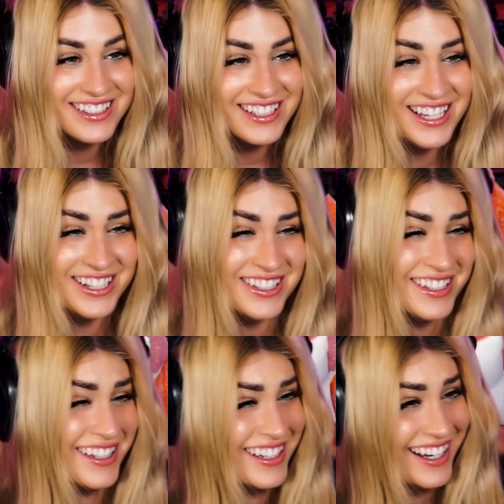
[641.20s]
I
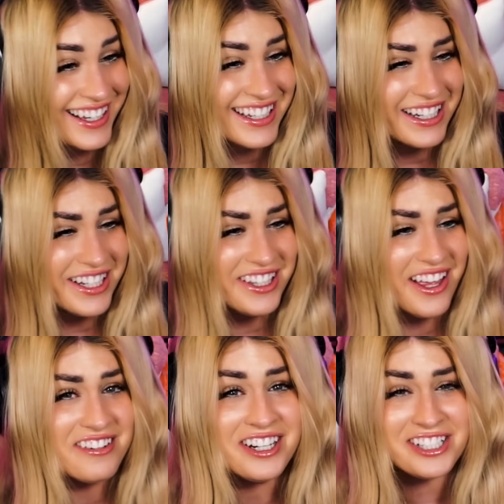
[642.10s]

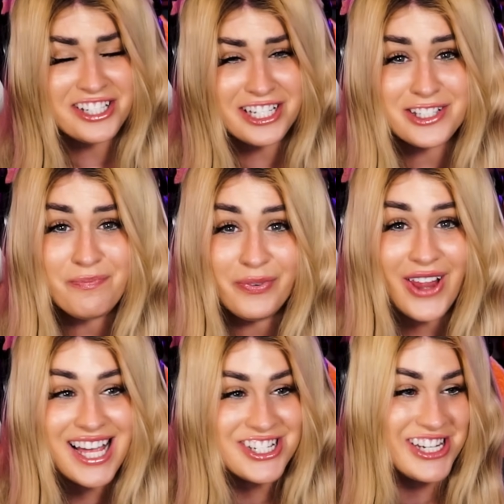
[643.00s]
love she's
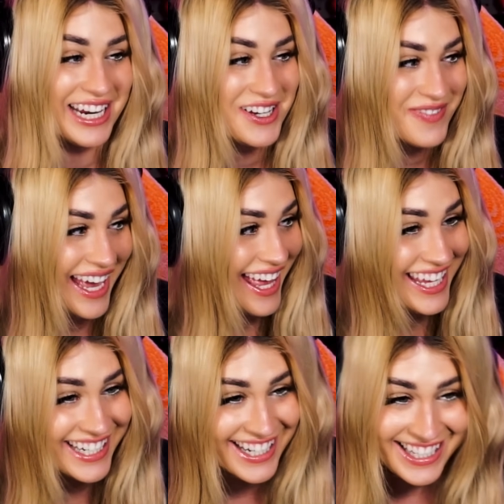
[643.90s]
blushing,
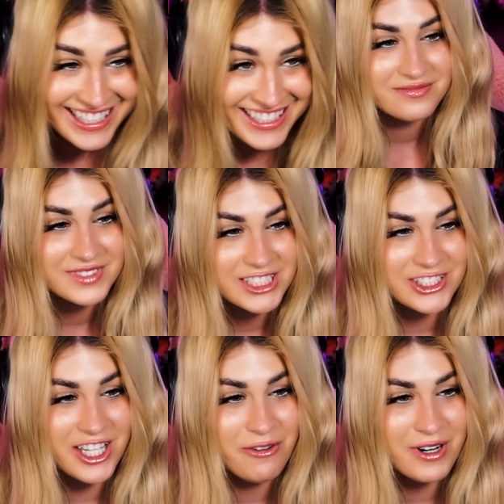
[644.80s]
man. She's
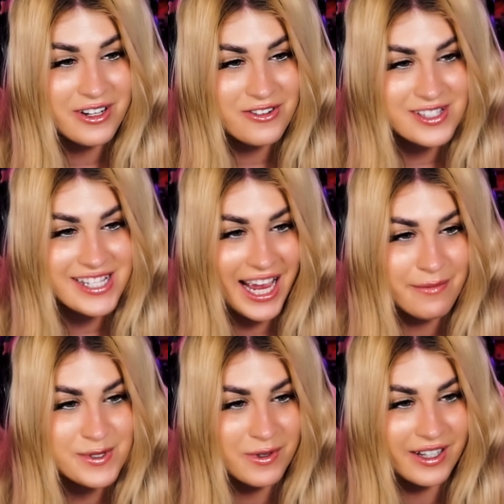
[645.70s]
like one of those
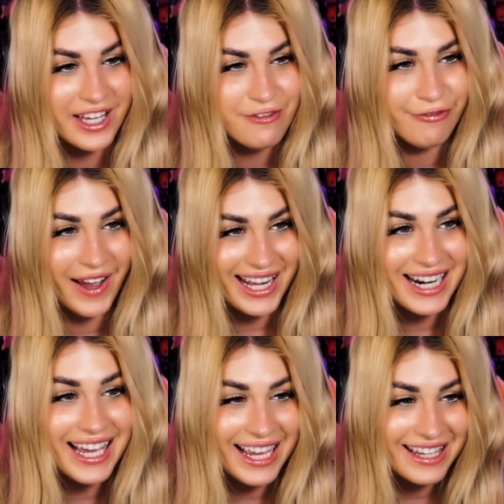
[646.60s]
types where like
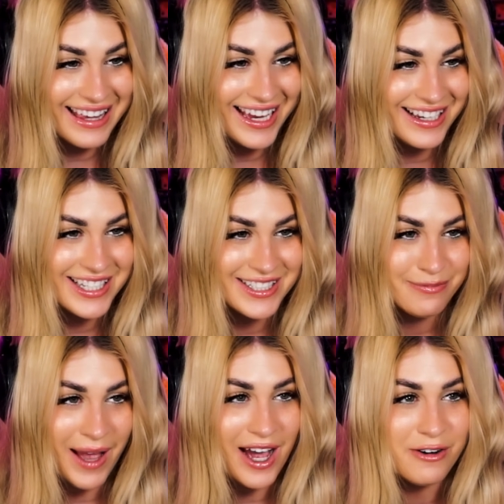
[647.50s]
fighting and like
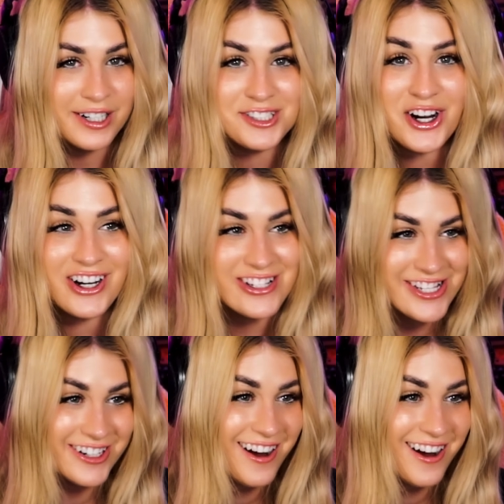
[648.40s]
power turns her